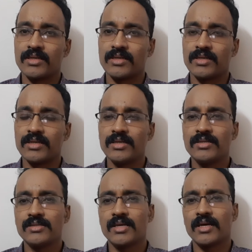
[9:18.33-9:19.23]
he
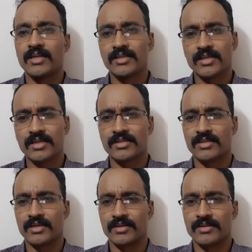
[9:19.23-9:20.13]
is a
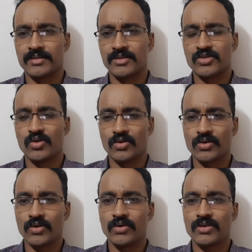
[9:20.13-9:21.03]
researcher. This
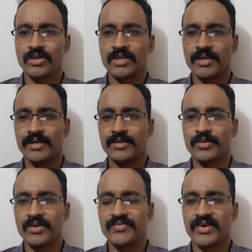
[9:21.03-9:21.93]
doctor here,
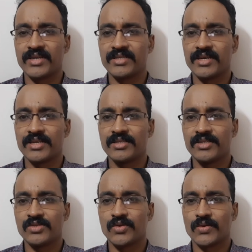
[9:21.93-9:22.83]
we will find that
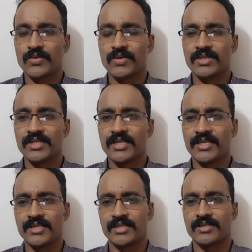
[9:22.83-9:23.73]
this doctor is a
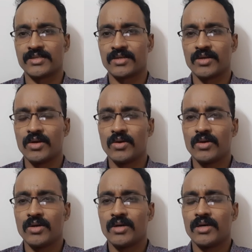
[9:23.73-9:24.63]
researcher.
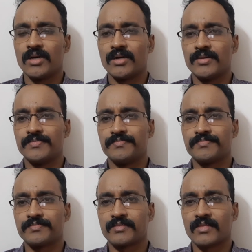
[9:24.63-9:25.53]
um,
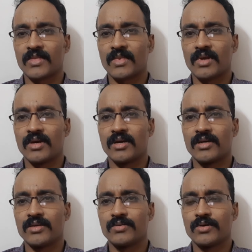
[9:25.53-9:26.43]

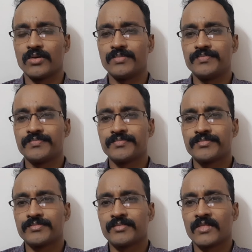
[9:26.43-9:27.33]
you know
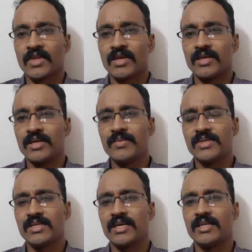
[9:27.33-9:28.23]
he
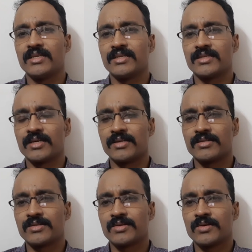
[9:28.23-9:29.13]
basically
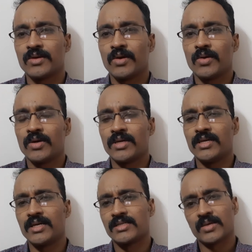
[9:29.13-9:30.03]
researches,
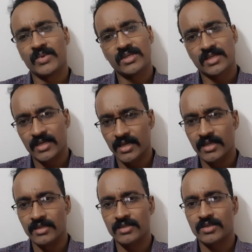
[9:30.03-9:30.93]
he examines
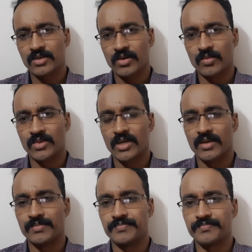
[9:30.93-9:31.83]
health of the